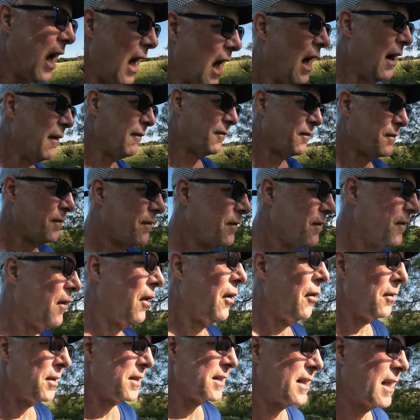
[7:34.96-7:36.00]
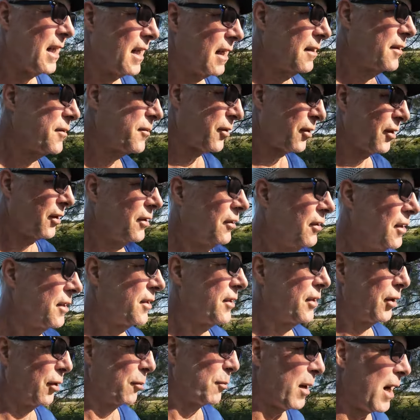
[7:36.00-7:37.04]
I've always said it's good to
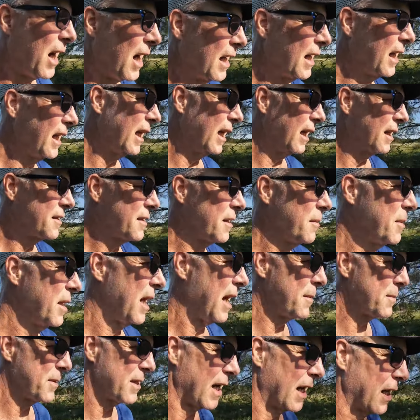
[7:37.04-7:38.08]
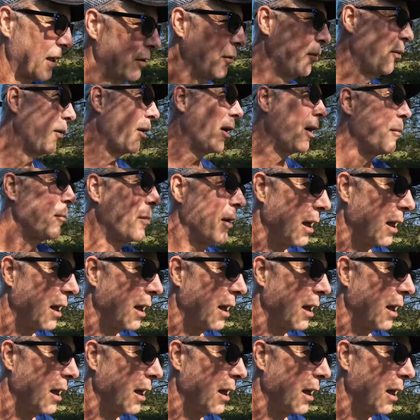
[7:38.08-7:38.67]
listen to your body. Sometimes I ignore it,